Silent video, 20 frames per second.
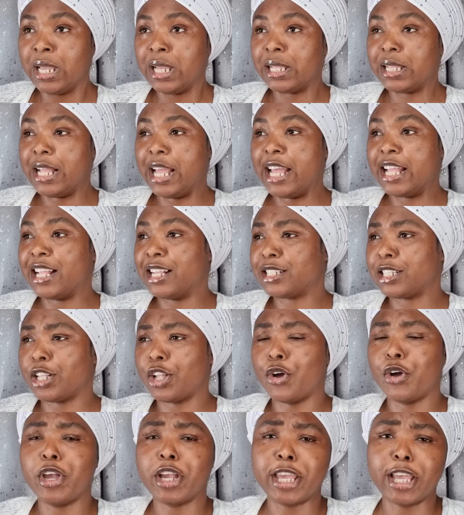Then they said,
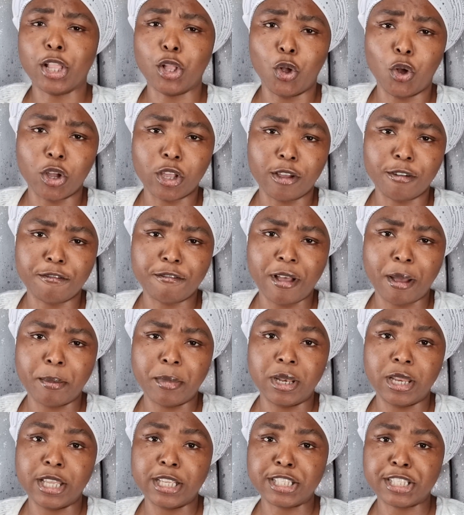oh, you can hug your
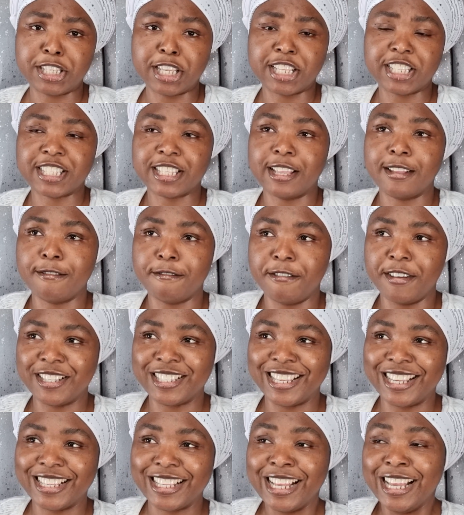family. 6 can
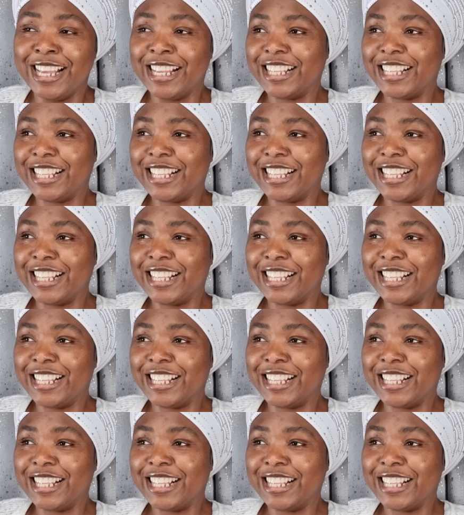visit.